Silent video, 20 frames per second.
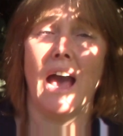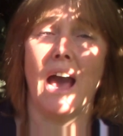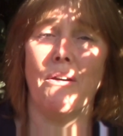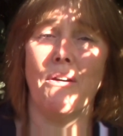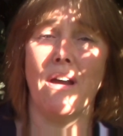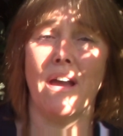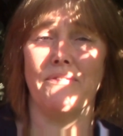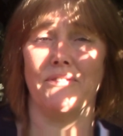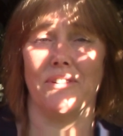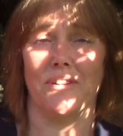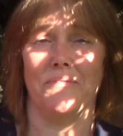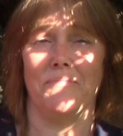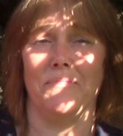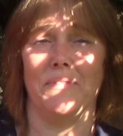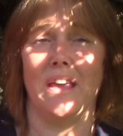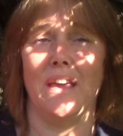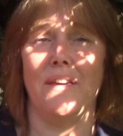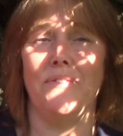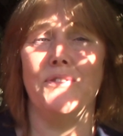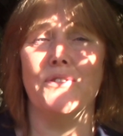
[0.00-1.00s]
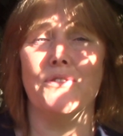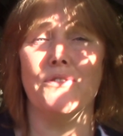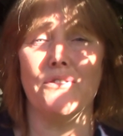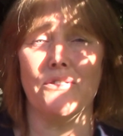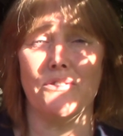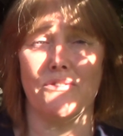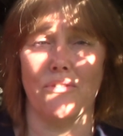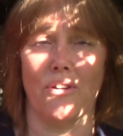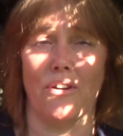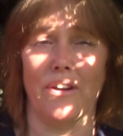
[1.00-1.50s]
However, if
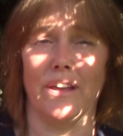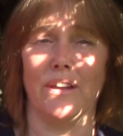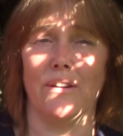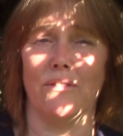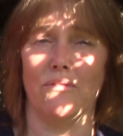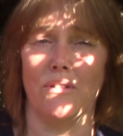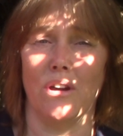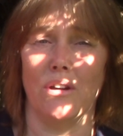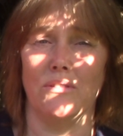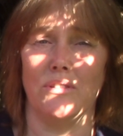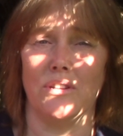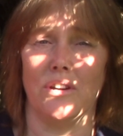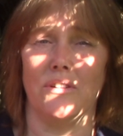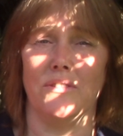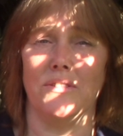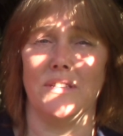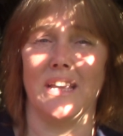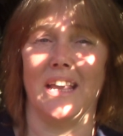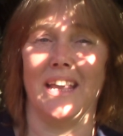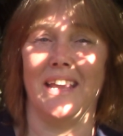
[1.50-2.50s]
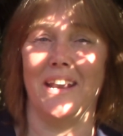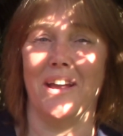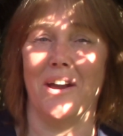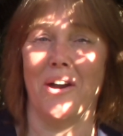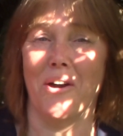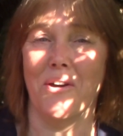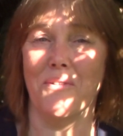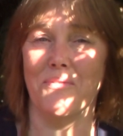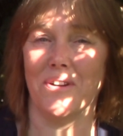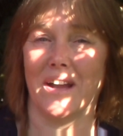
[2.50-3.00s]
you're growing your Rhodos in
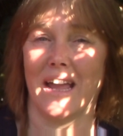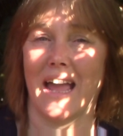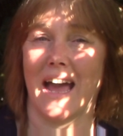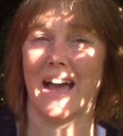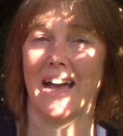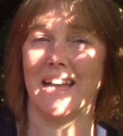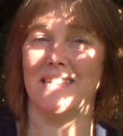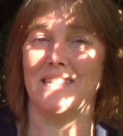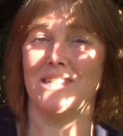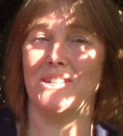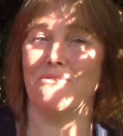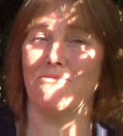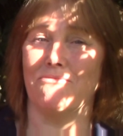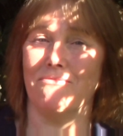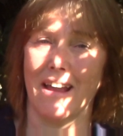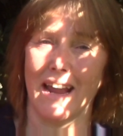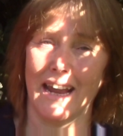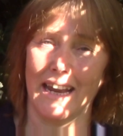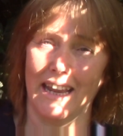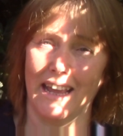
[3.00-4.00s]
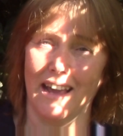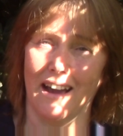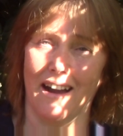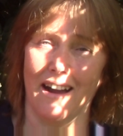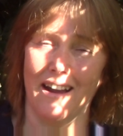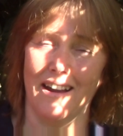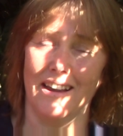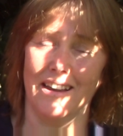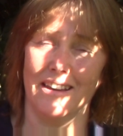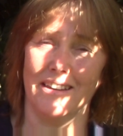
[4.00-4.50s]
overcast, rainy
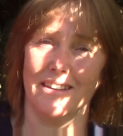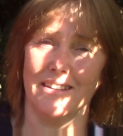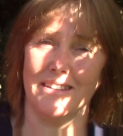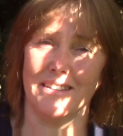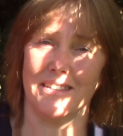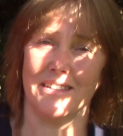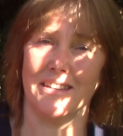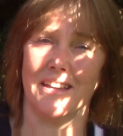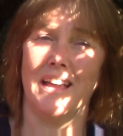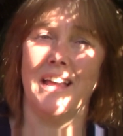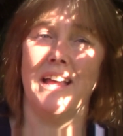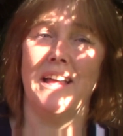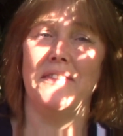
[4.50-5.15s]
Ireland,